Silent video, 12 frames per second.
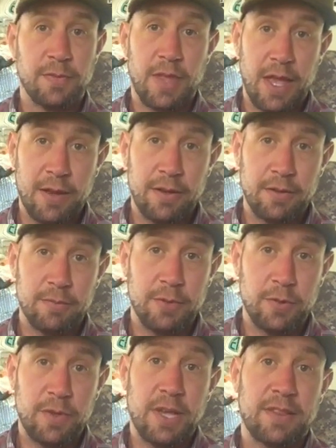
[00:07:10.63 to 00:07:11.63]
Then
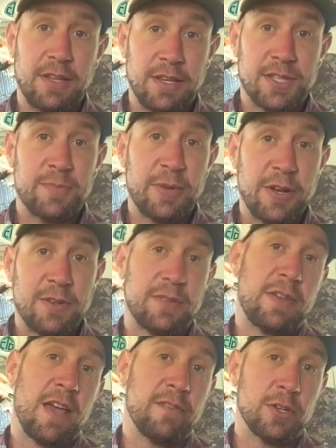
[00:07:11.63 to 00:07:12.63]
you get the experience
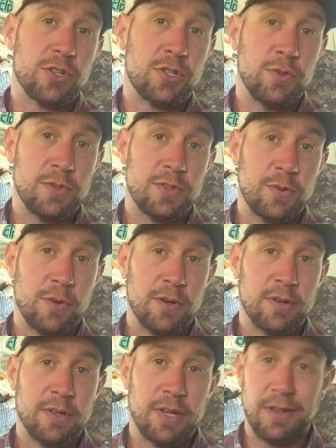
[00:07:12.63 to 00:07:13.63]
of having a shoe
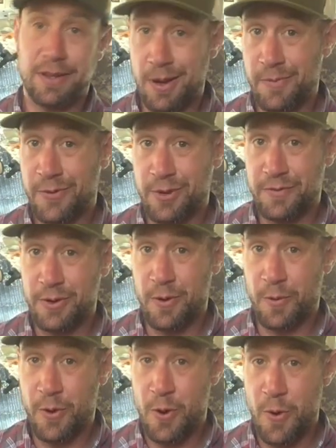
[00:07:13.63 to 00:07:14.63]
store in the comfort of
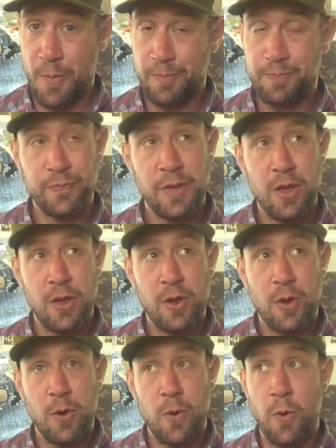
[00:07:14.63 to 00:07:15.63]
your own home
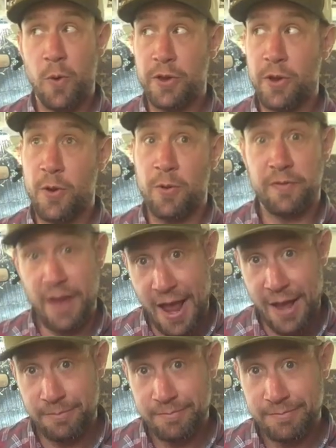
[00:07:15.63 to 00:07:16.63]
or your own
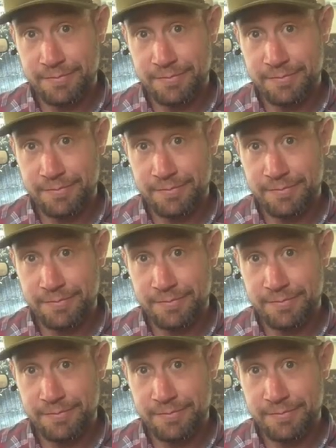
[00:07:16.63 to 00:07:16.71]
van.